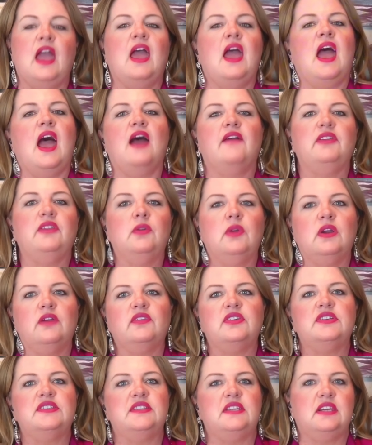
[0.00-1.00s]
Have you ever
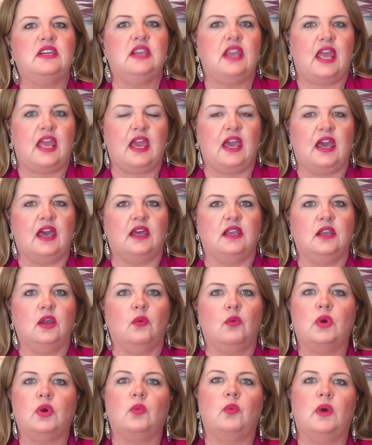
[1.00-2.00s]
seen an ad
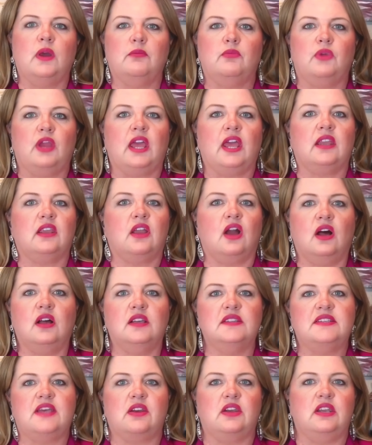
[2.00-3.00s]
where one brand calls
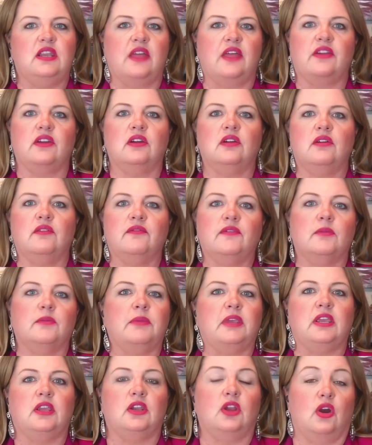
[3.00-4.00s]
out another for
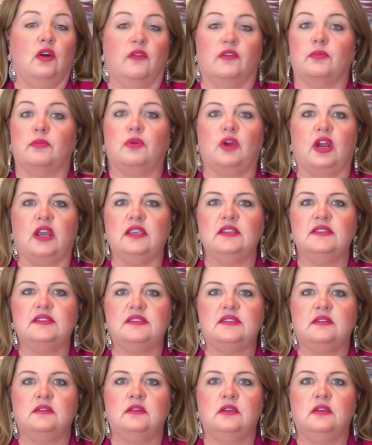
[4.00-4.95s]
being overpriced,